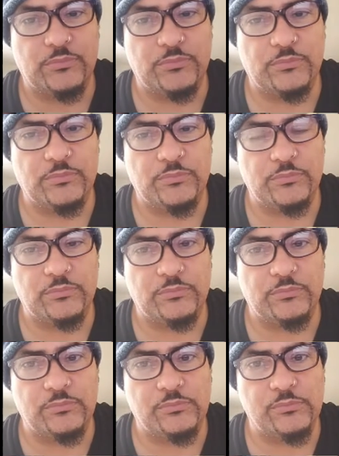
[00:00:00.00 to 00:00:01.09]

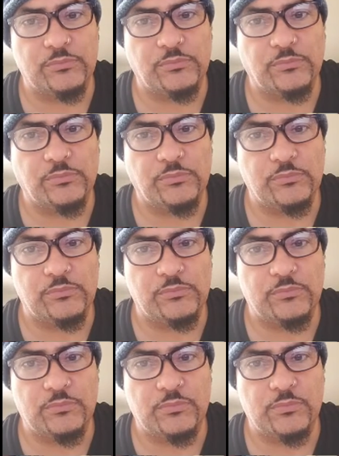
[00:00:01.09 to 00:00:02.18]

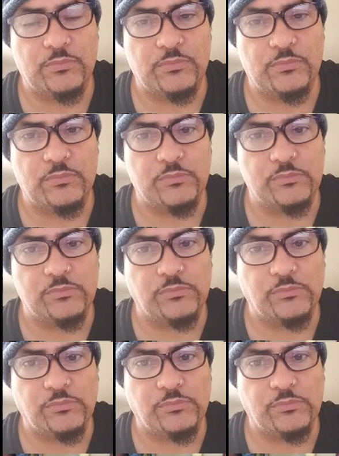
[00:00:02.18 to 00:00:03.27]

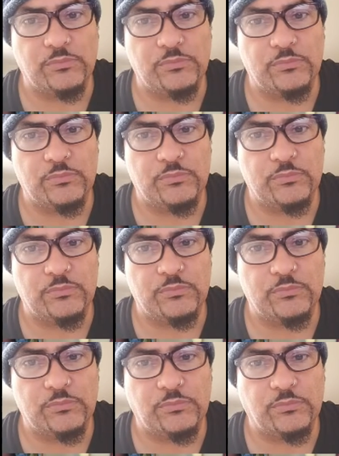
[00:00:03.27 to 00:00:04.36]

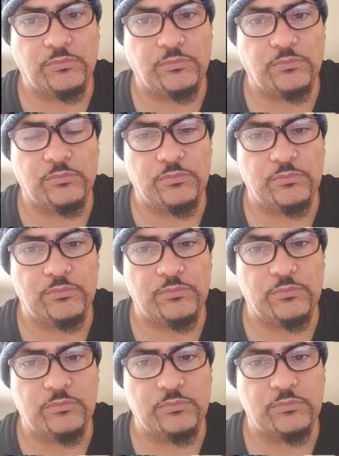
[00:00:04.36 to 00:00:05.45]

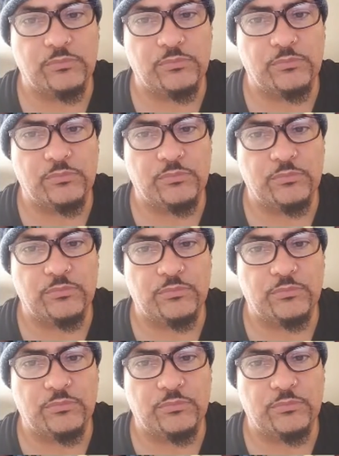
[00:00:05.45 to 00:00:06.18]
[no speech]